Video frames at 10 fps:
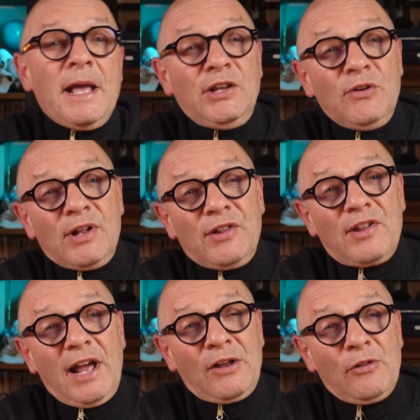you can
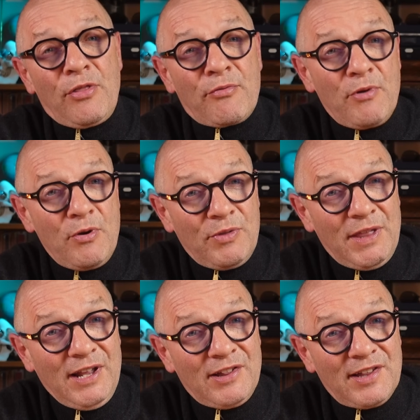cycle through
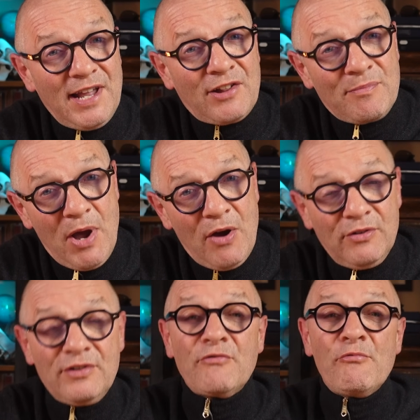the 6
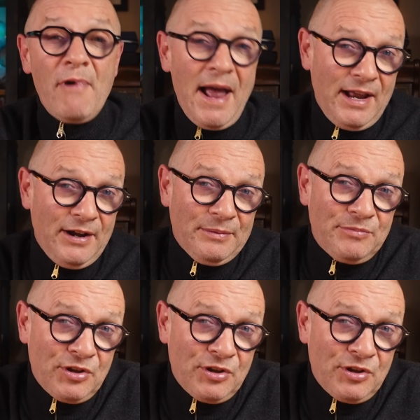modes right up